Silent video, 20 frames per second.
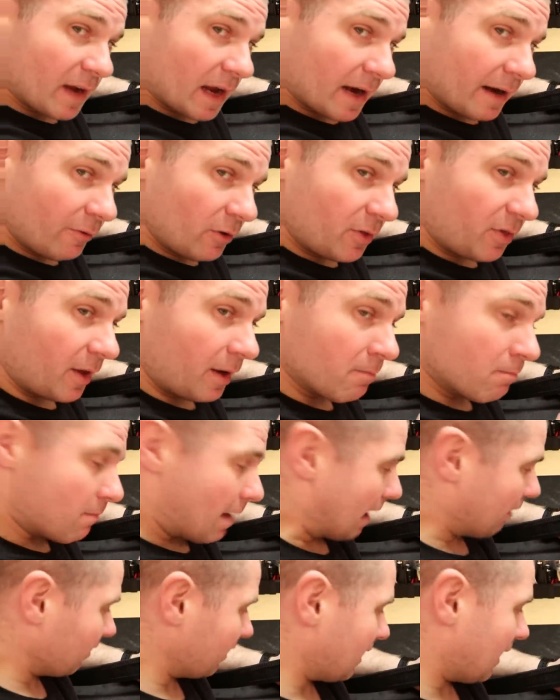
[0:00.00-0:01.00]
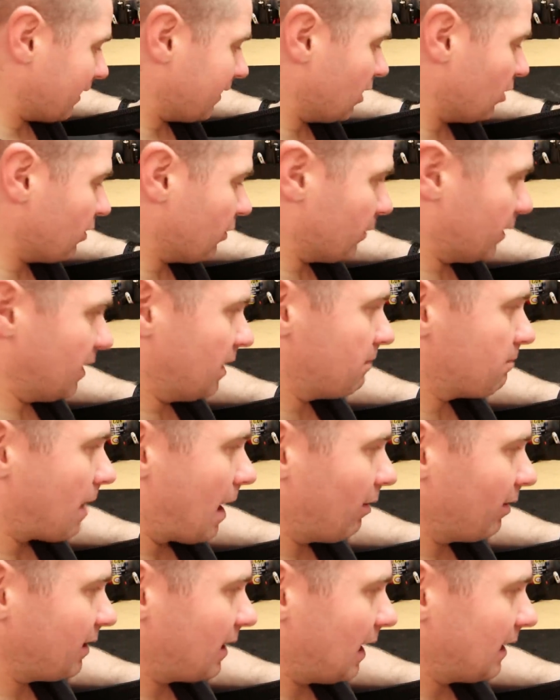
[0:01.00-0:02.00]
got everything mollied on here that we need
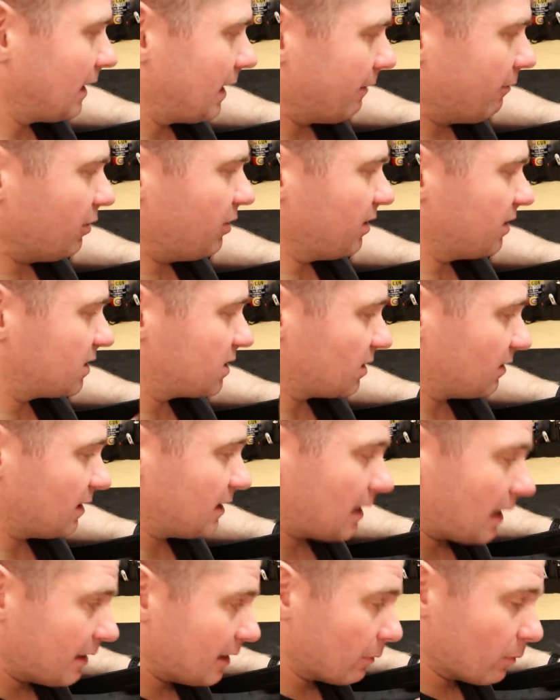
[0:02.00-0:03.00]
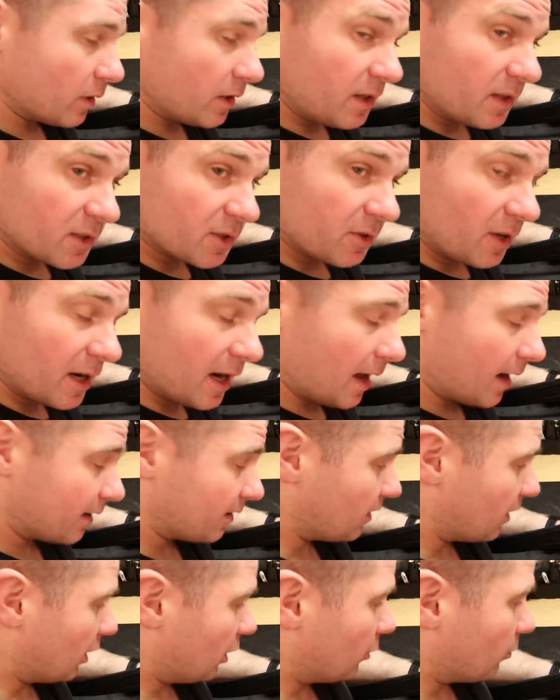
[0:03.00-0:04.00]
mollied on and everything slid on that we need slid
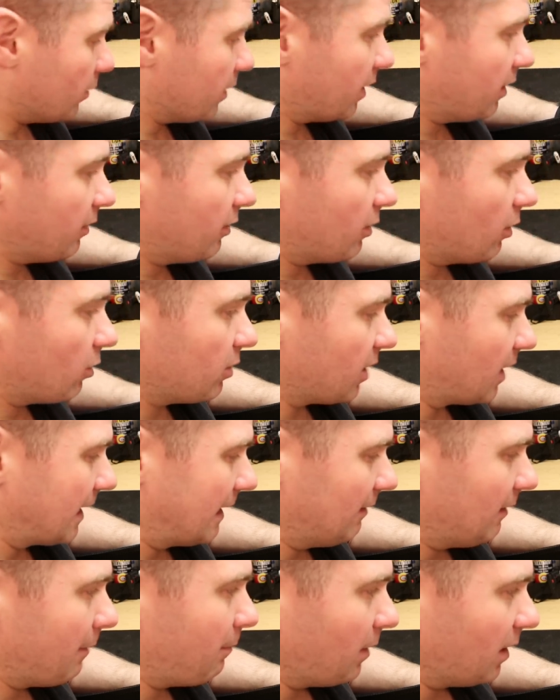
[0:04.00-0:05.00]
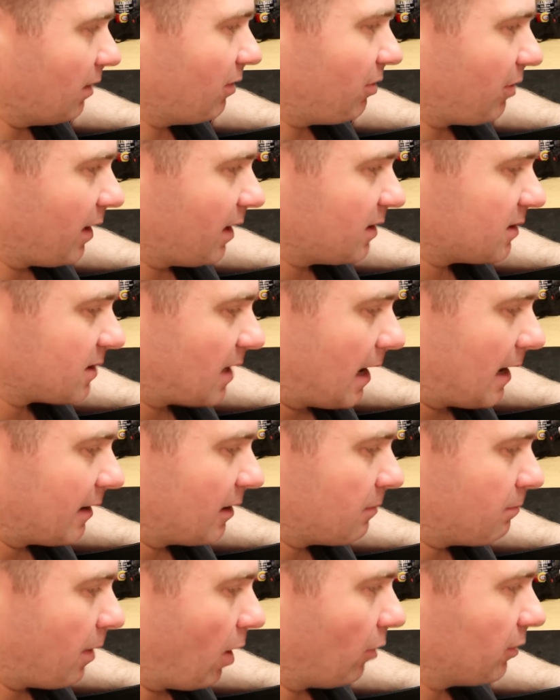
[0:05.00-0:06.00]
on, we can go to clipping things
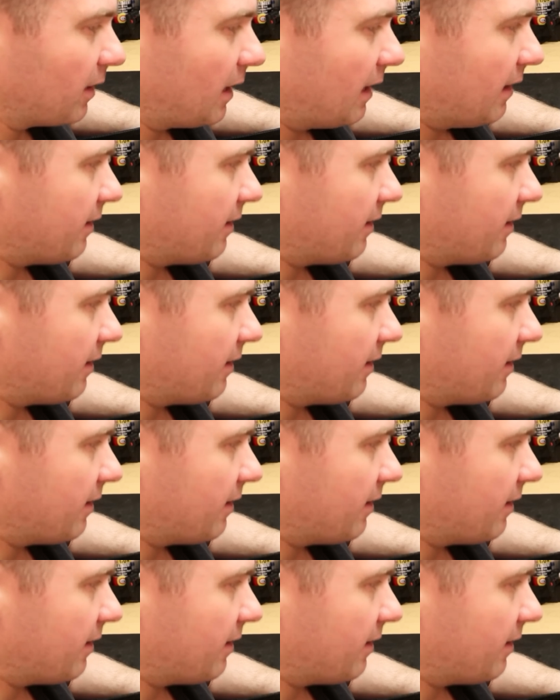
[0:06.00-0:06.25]
onto the belt.